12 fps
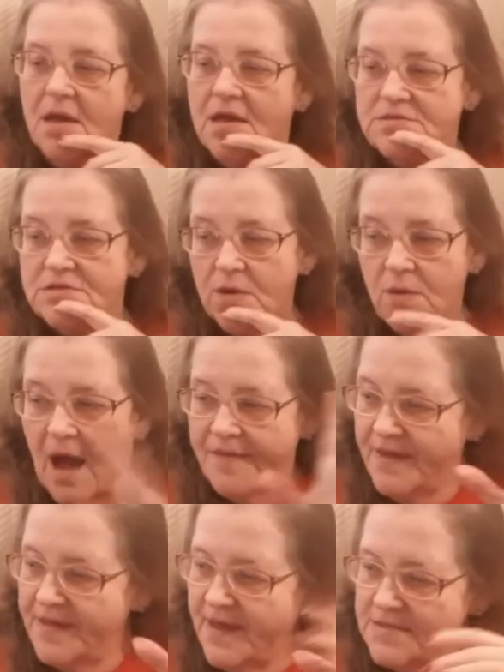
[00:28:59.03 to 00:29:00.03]
So, I
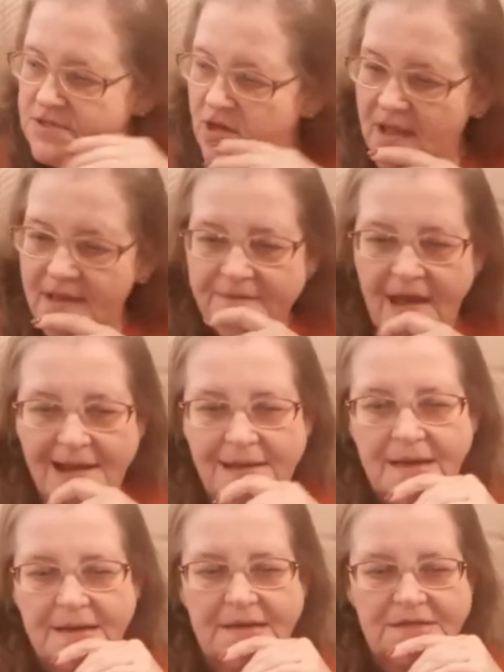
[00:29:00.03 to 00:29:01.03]
think that's all I've got,
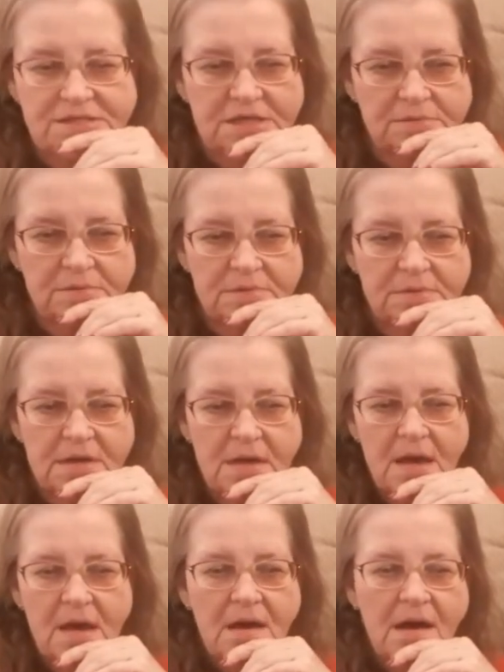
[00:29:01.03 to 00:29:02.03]
guys.
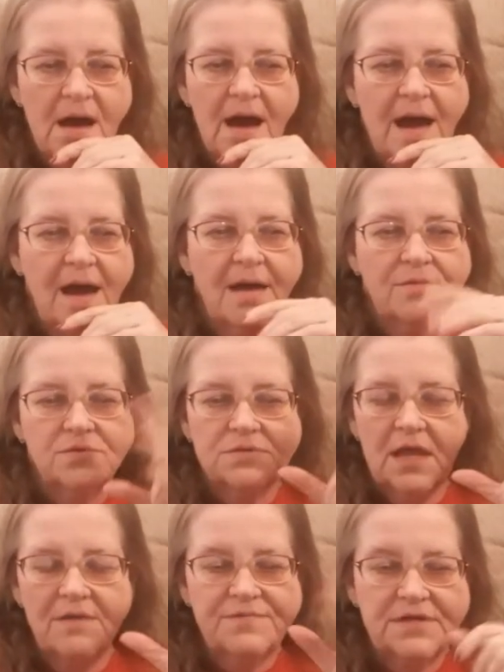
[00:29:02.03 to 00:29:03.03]
I would
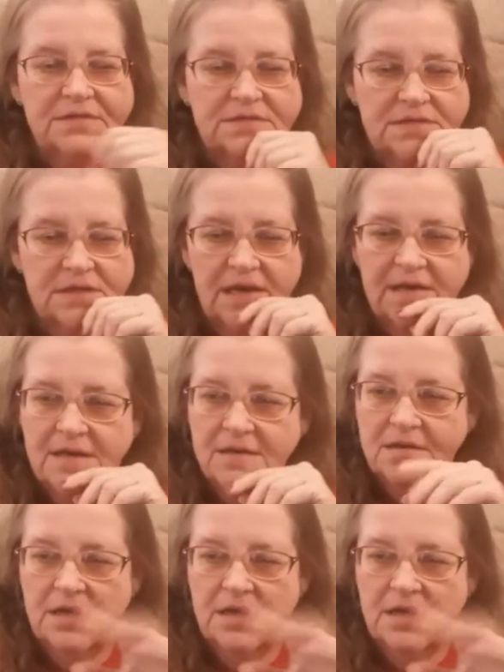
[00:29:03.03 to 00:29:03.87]
love to see and